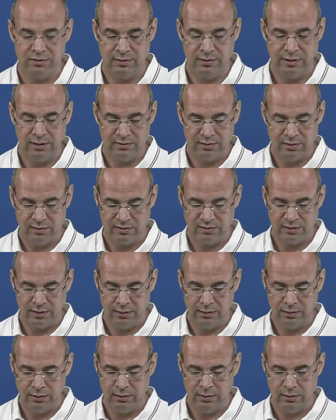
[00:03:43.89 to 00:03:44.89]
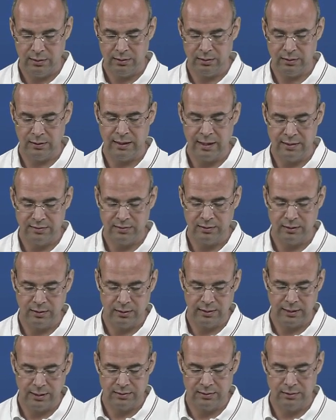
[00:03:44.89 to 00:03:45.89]
And as I said, in classical
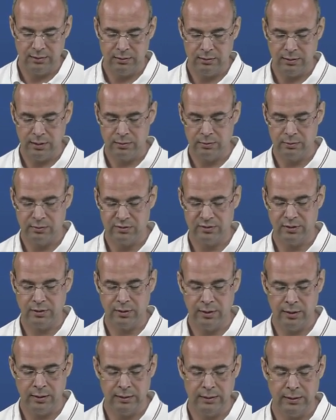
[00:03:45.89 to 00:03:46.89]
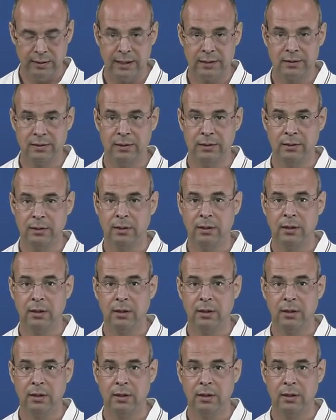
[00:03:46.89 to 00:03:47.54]
Latin and also in early Latin,